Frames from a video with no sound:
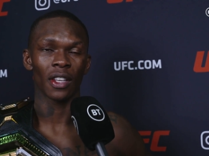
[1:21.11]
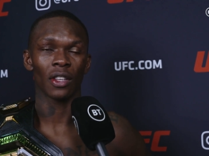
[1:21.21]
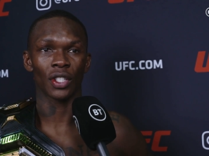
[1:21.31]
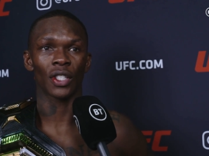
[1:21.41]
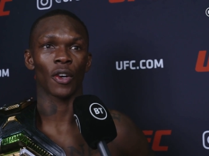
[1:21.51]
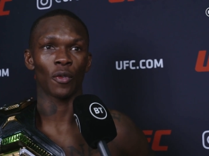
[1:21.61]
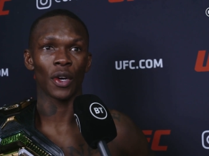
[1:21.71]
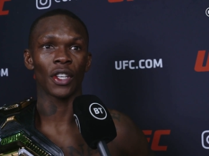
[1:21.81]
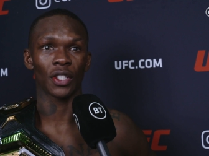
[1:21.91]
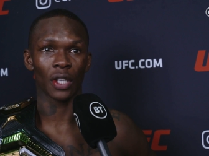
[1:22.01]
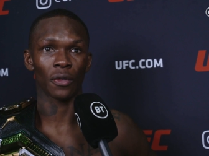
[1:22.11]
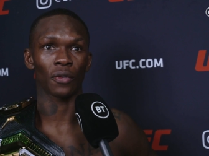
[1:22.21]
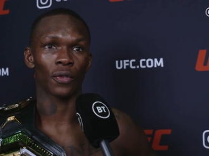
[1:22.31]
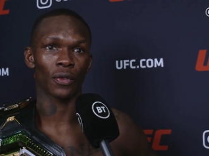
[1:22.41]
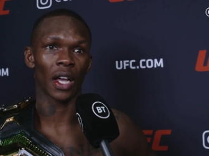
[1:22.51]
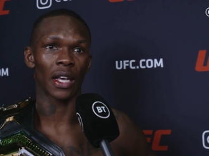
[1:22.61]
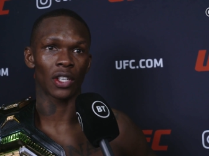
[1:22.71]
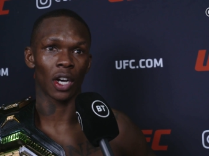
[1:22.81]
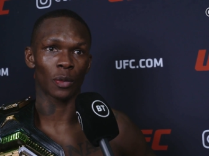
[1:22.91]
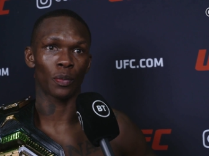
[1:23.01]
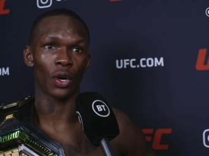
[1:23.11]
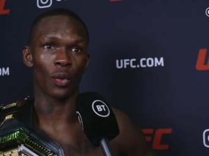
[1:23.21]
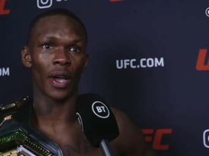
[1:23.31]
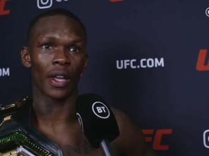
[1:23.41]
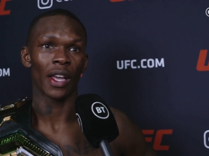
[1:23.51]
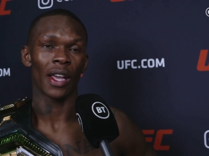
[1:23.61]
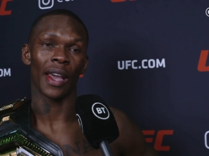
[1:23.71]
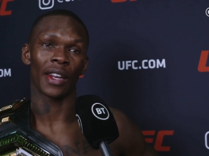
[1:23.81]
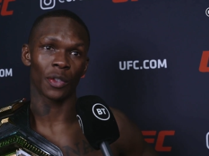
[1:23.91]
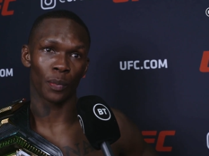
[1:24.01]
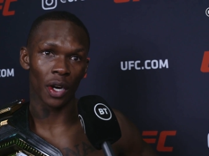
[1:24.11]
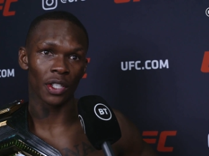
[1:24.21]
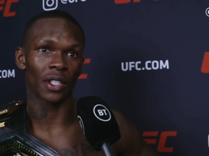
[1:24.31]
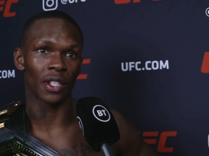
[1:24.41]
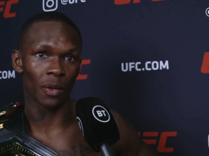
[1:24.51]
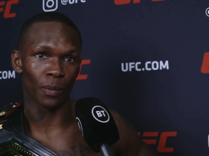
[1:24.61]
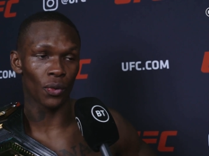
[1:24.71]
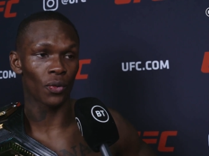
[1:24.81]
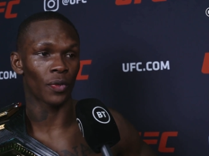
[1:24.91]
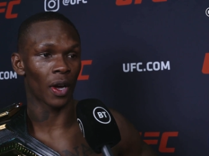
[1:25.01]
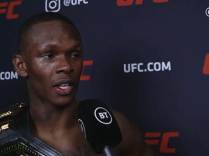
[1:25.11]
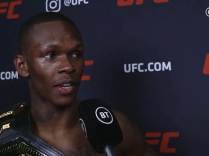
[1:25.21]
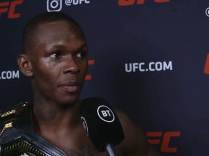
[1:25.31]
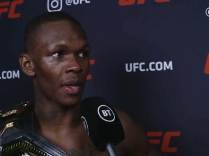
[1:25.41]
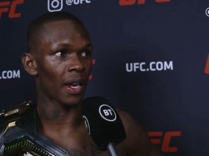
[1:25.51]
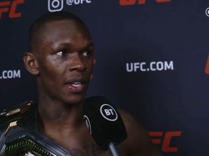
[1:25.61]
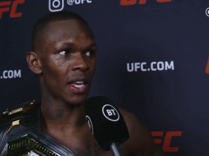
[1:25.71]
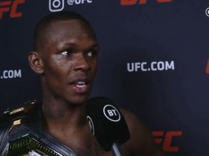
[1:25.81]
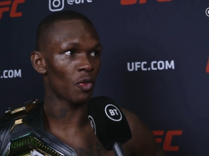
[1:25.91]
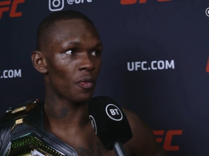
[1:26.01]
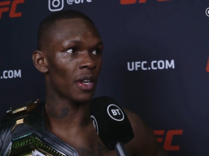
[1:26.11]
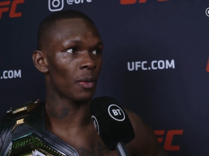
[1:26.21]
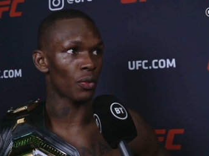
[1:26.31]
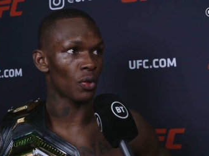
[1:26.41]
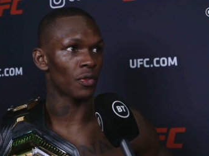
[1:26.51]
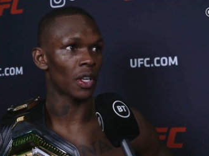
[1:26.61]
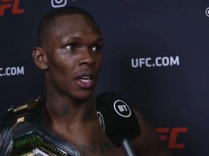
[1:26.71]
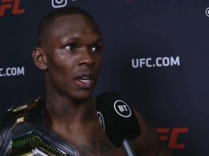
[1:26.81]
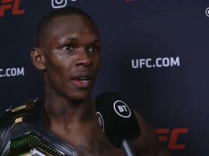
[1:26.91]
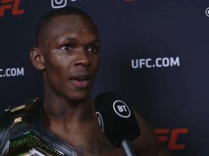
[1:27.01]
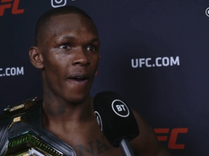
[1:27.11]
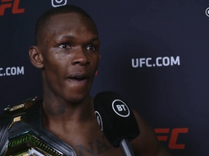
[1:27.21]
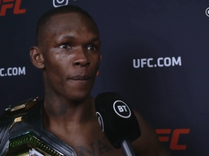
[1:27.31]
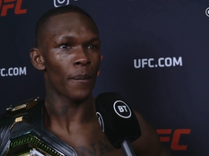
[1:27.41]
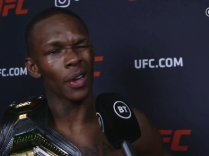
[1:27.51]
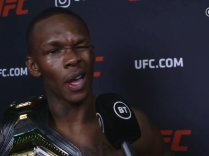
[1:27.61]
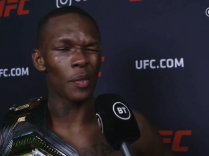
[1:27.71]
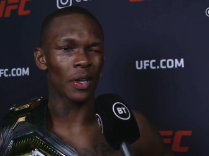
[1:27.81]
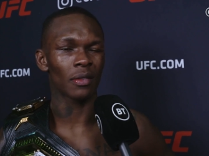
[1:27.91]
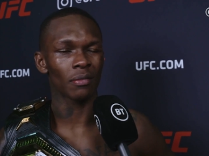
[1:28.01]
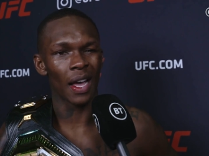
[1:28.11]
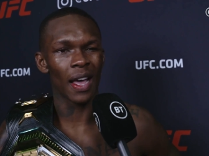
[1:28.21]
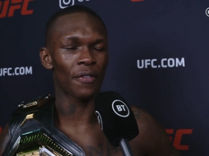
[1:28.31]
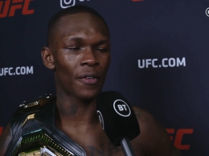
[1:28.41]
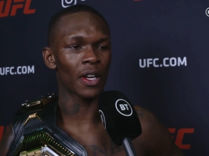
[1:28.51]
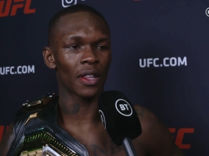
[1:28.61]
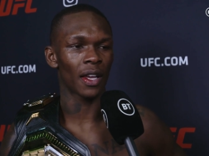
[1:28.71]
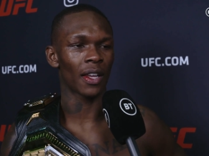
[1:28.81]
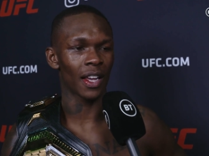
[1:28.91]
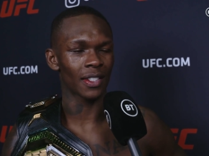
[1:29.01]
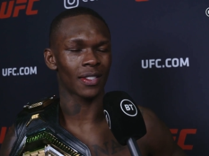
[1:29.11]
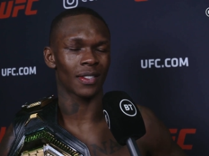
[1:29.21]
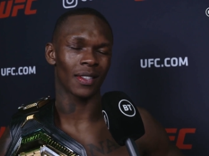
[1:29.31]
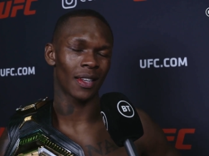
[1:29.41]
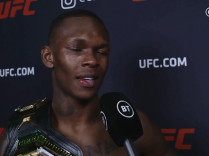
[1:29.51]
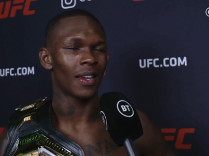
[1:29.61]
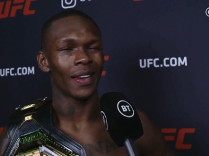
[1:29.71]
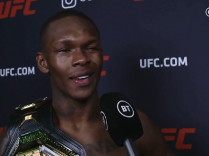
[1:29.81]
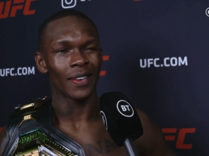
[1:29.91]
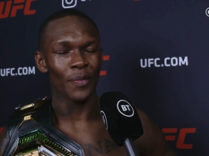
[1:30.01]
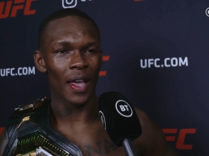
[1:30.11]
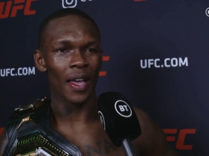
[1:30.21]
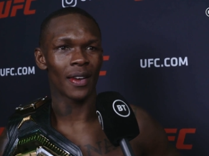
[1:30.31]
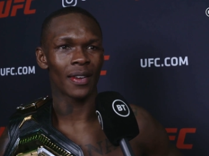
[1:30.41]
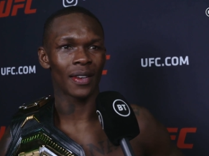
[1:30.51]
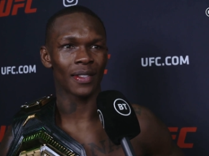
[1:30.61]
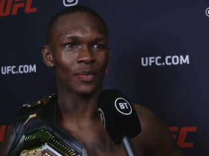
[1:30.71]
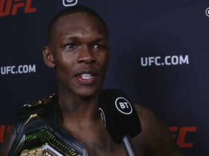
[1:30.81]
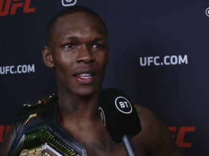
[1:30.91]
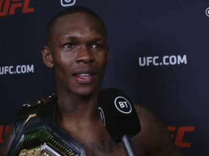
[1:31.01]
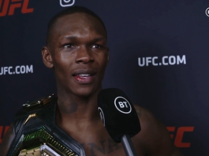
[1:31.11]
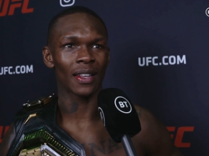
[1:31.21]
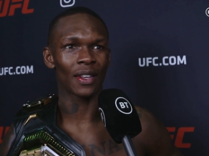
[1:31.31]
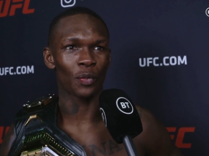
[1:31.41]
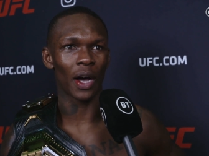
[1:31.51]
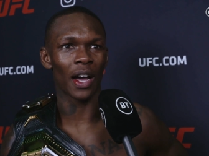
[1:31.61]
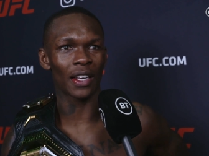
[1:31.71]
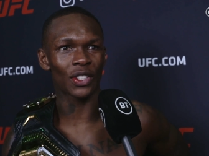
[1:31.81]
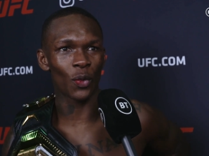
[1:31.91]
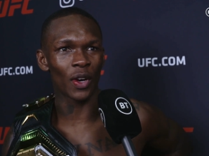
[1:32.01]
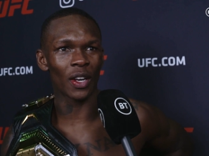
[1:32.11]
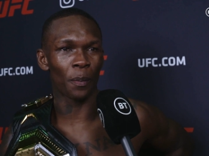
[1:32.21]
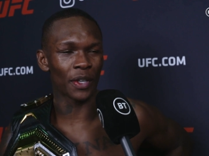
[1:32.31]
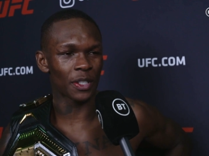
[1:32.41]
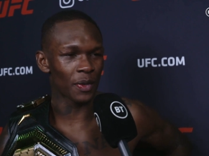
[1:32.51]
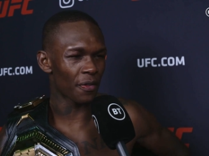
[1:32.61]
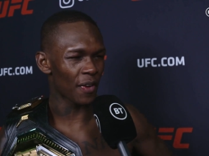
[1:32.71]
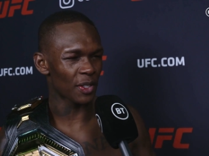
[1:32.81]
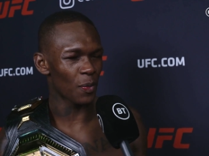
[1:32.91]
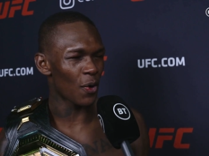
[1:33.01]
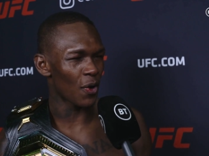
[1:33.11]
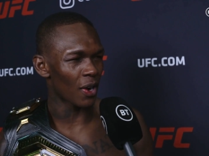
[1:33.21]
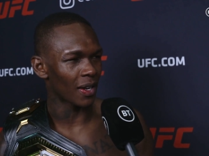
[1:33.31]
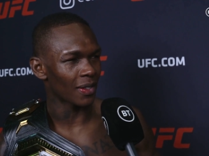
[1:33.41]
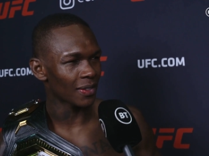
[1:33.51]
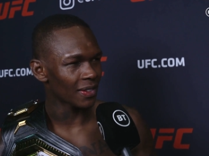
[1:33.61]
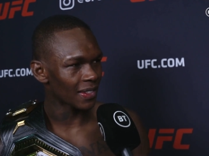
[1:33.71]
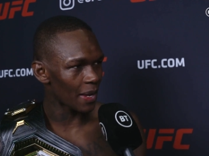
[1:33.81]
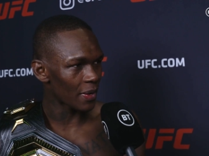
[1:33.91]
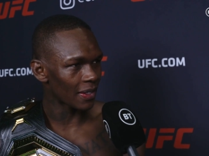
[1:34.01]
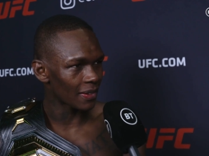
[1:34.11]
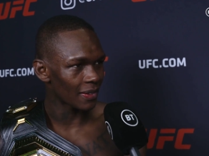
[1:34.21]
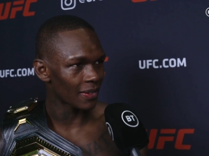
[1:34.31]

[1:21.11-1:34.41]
He looks tough, but he's tough. Like he's hard to put away. And his boxing did improve. I'll give him that. His head movement improved. Um, but I mean, I had fun in there. That's man. Well, I still wanted to punch him in the face more. Damn it.